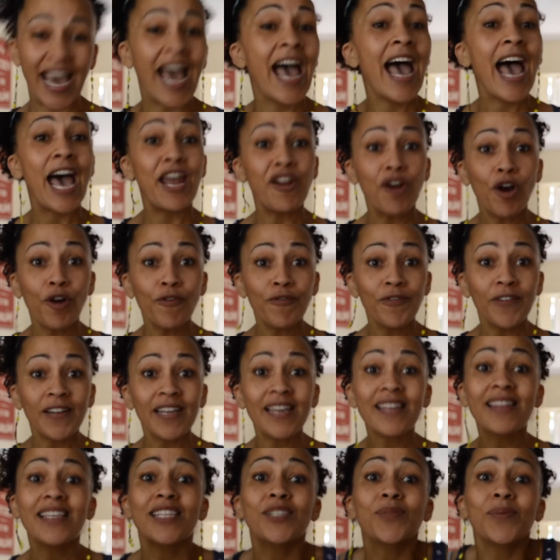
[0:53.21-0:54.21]
And hopefully
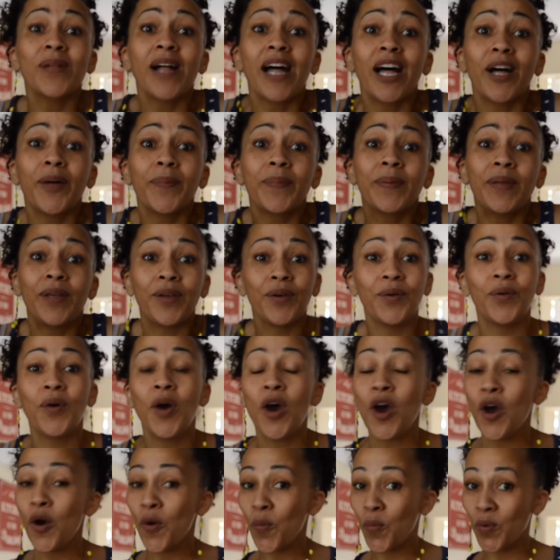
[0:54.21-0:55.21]
this will help you
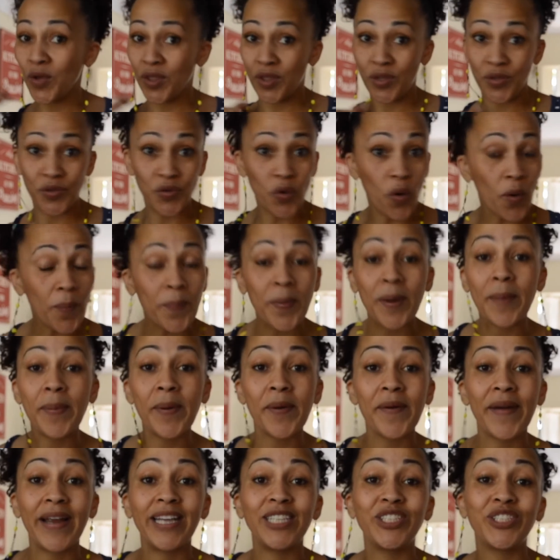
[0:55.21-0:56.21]
with your
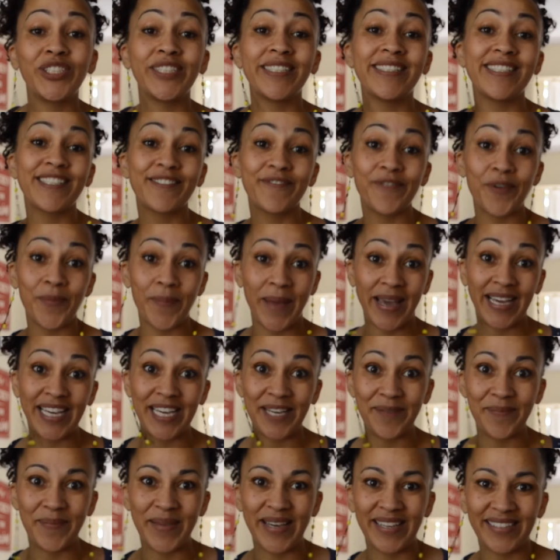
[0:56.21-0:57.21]
preparations for
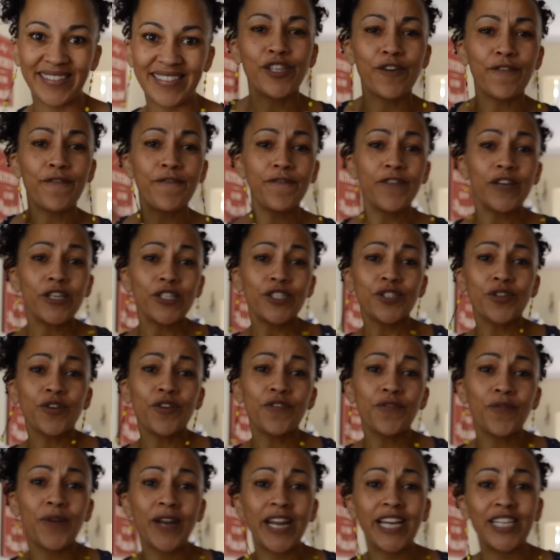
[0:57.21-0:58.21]
making meals. So first off,
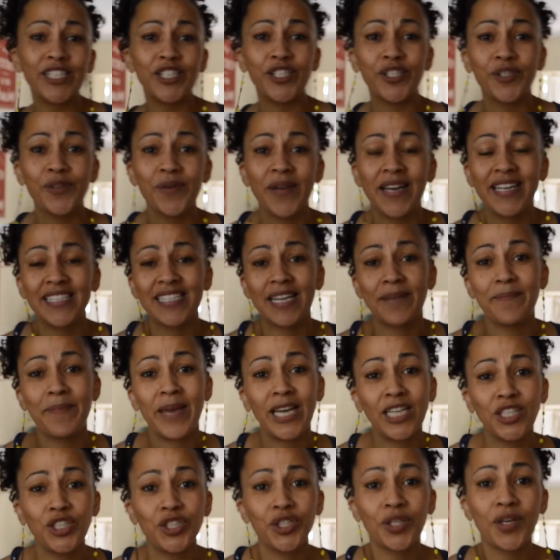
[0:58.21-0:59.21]
what I do is I make
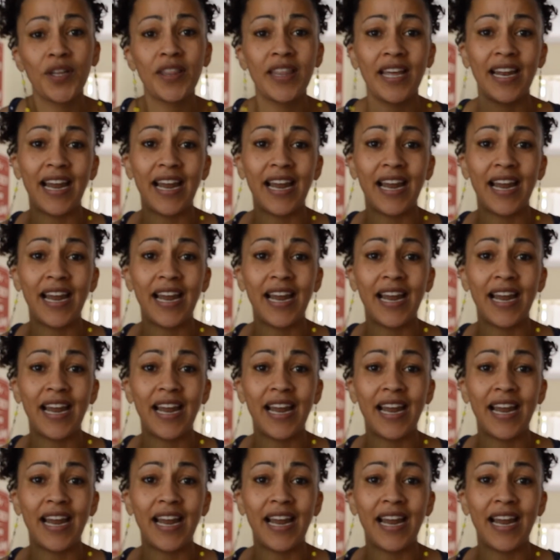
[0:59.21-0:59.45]
sure that